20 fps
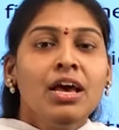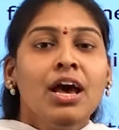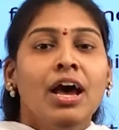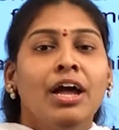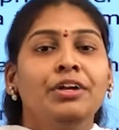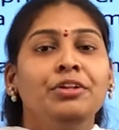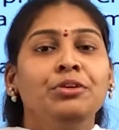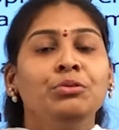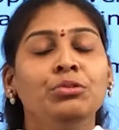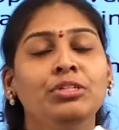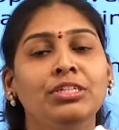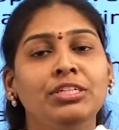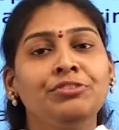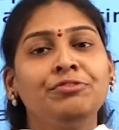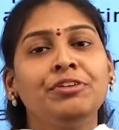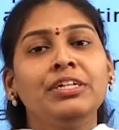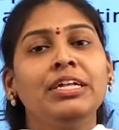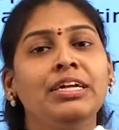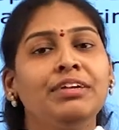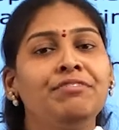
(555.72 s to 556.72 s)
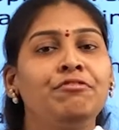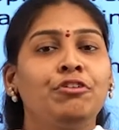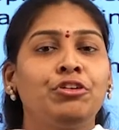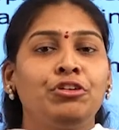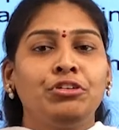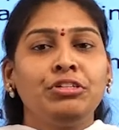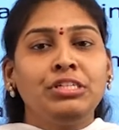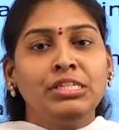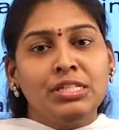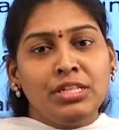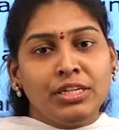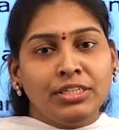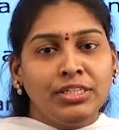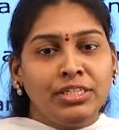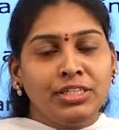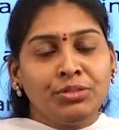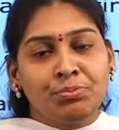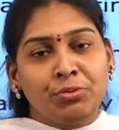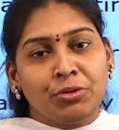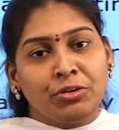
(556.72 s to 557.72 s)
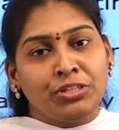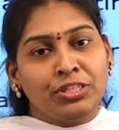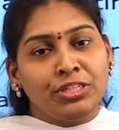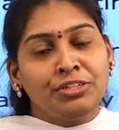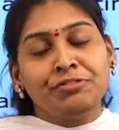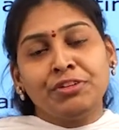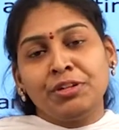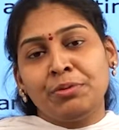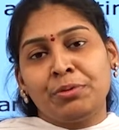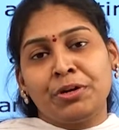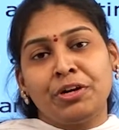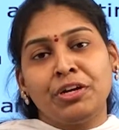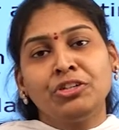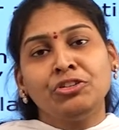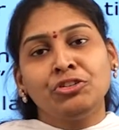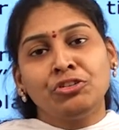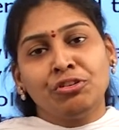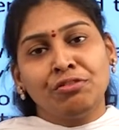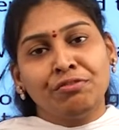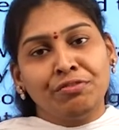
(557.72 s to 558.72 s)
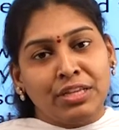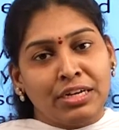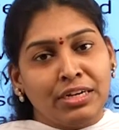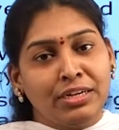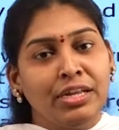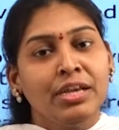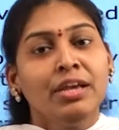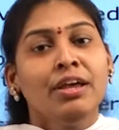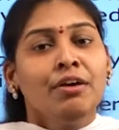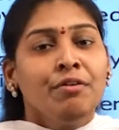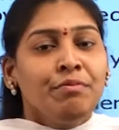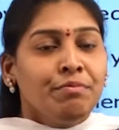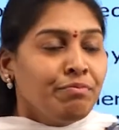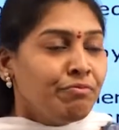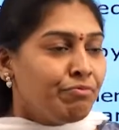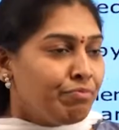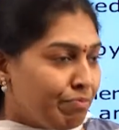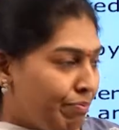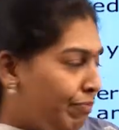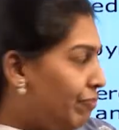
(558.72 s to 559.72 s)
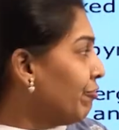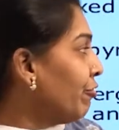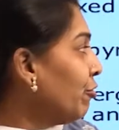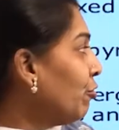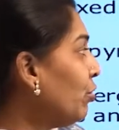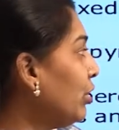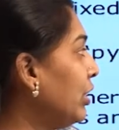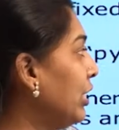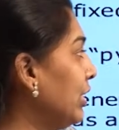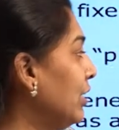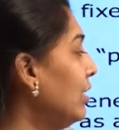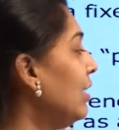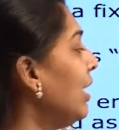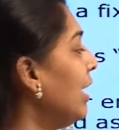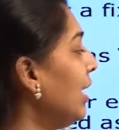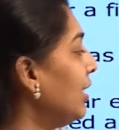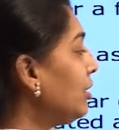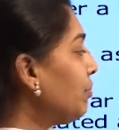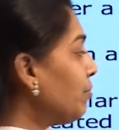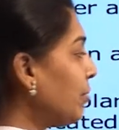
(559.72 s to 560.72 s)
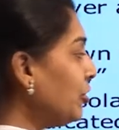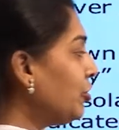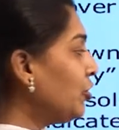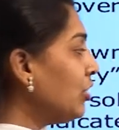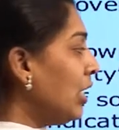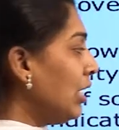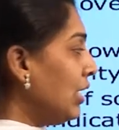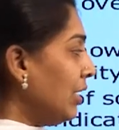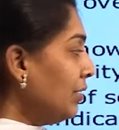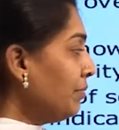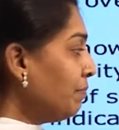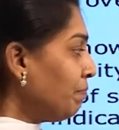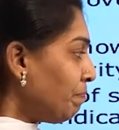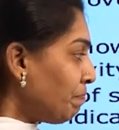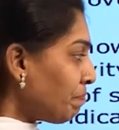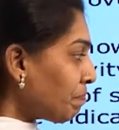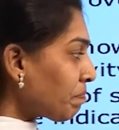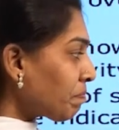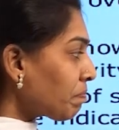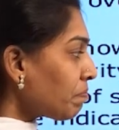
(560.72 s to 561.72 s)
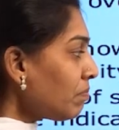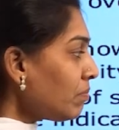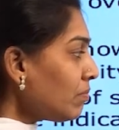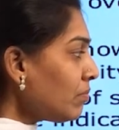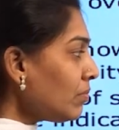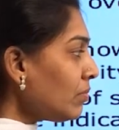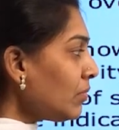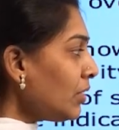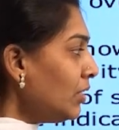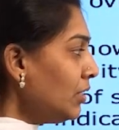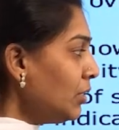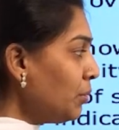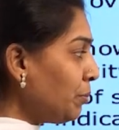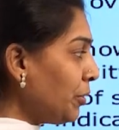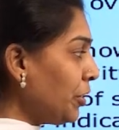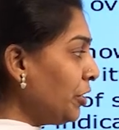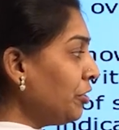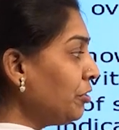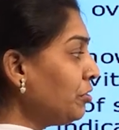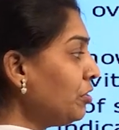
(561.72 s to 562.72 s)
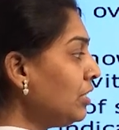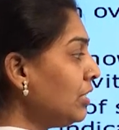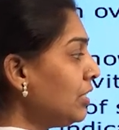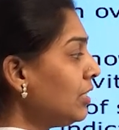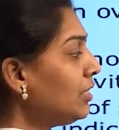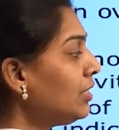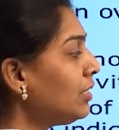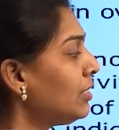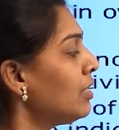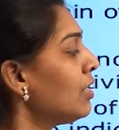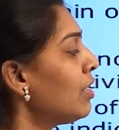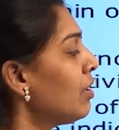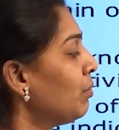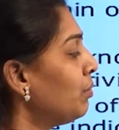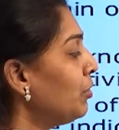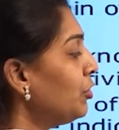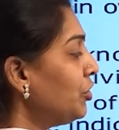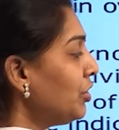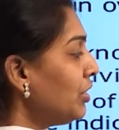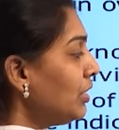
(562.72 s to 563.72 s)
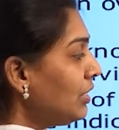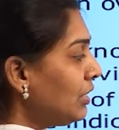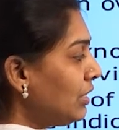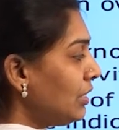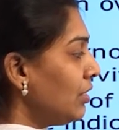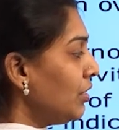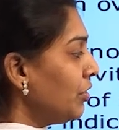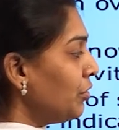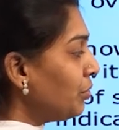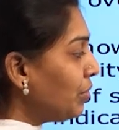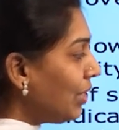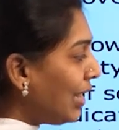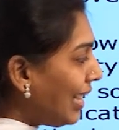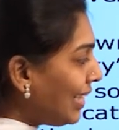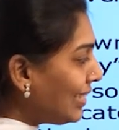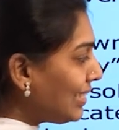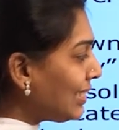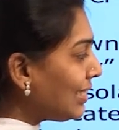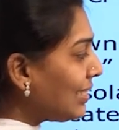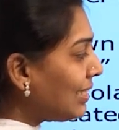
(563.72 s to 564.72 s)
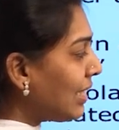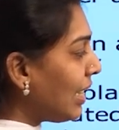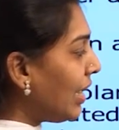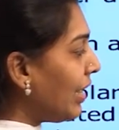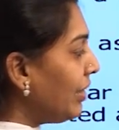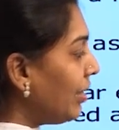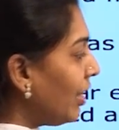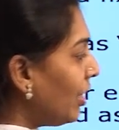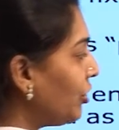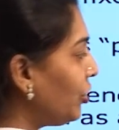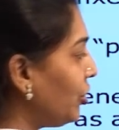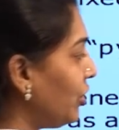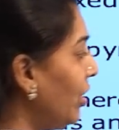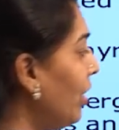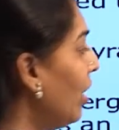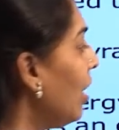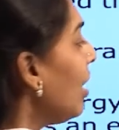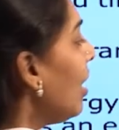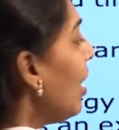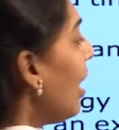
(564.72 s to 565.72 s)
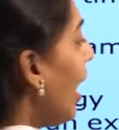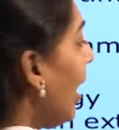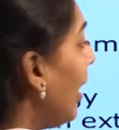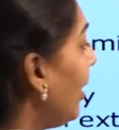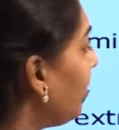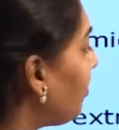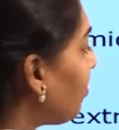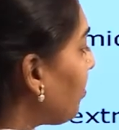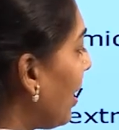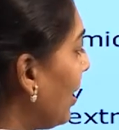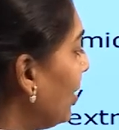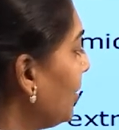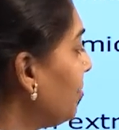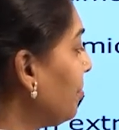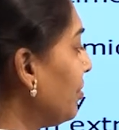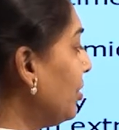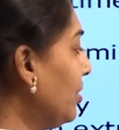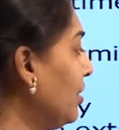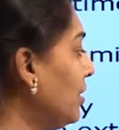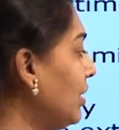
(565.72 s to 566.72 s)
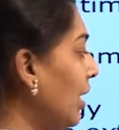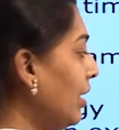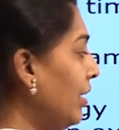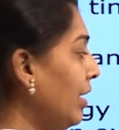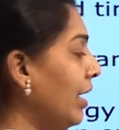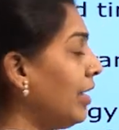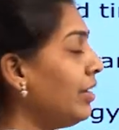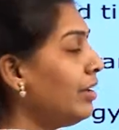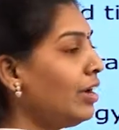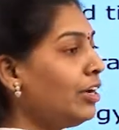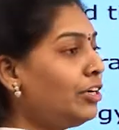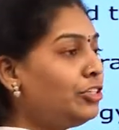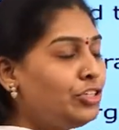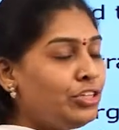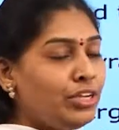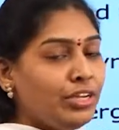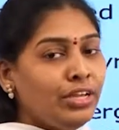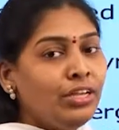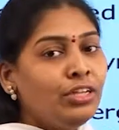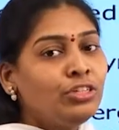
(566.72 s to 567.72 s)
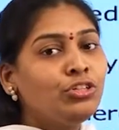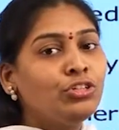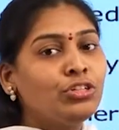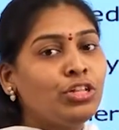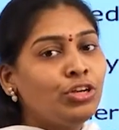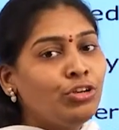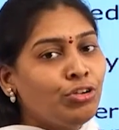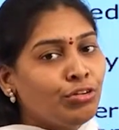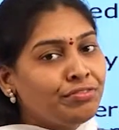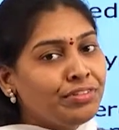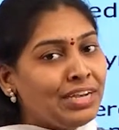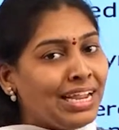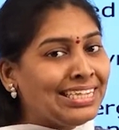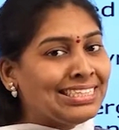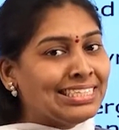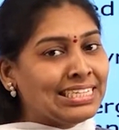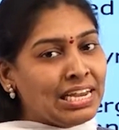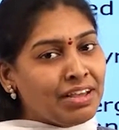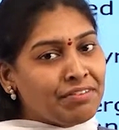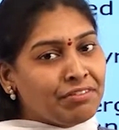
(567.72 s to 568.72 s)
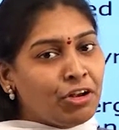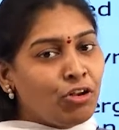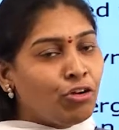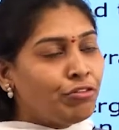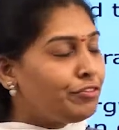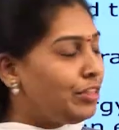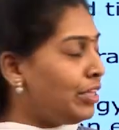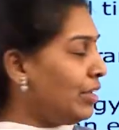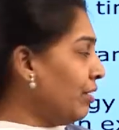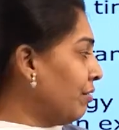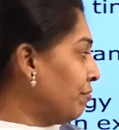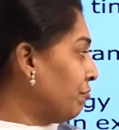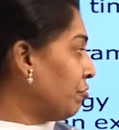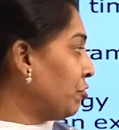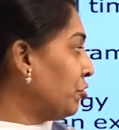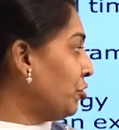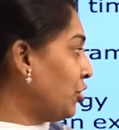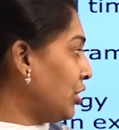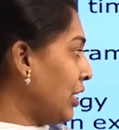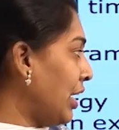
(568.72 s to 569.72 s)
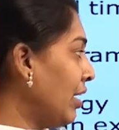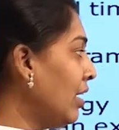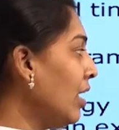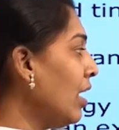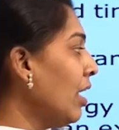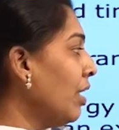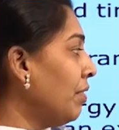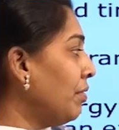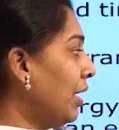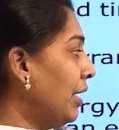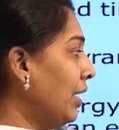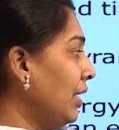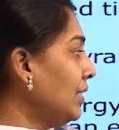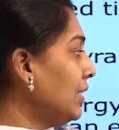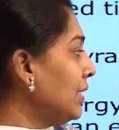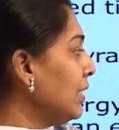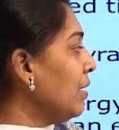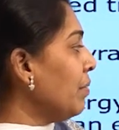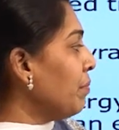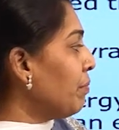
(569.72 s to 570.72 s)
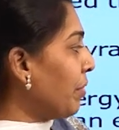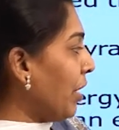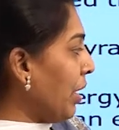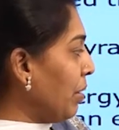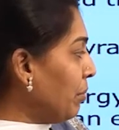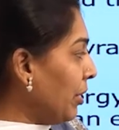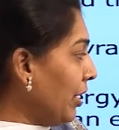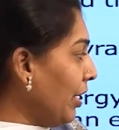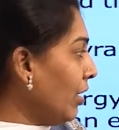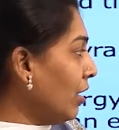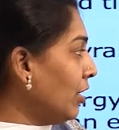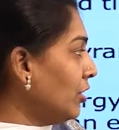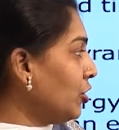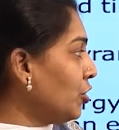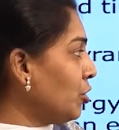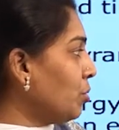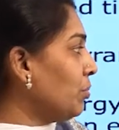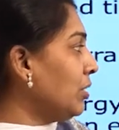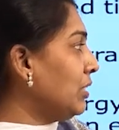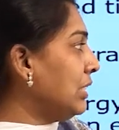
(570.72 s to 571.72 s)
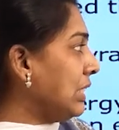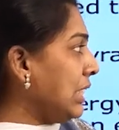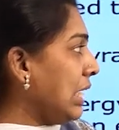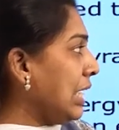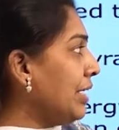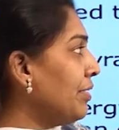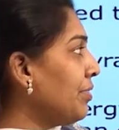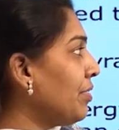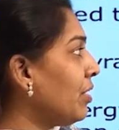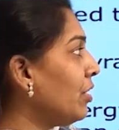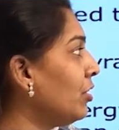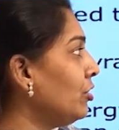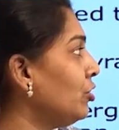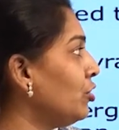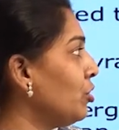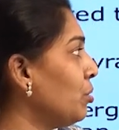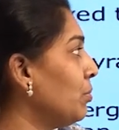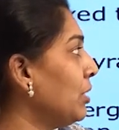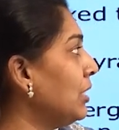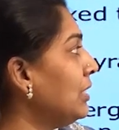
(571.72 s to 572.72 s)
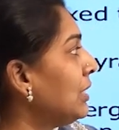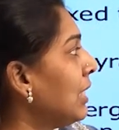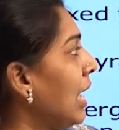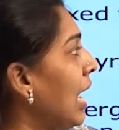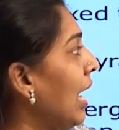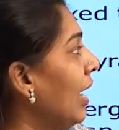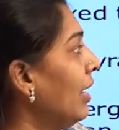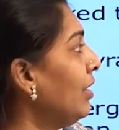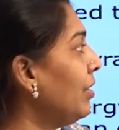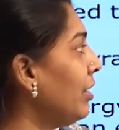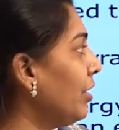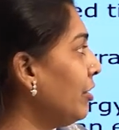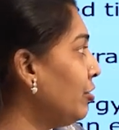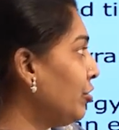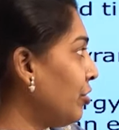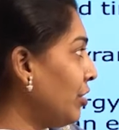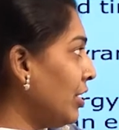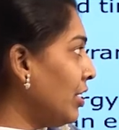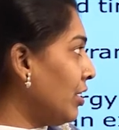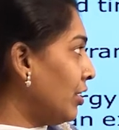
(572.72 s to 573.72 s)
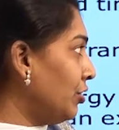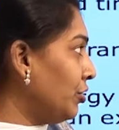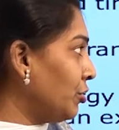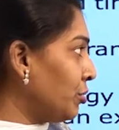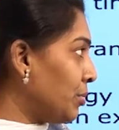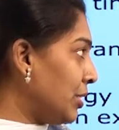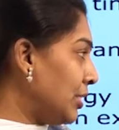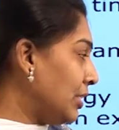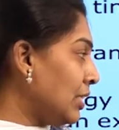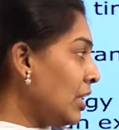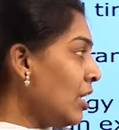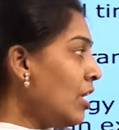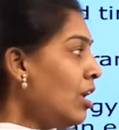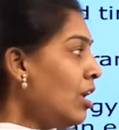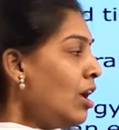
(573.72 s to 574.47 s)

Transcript: and uses for that photosynthesis process for the production of that food, especially the producers which is utilizes the energy and transfers that energy to that of next level of the food chain, that is primary consumers, secondary consumers and tertiary consumers.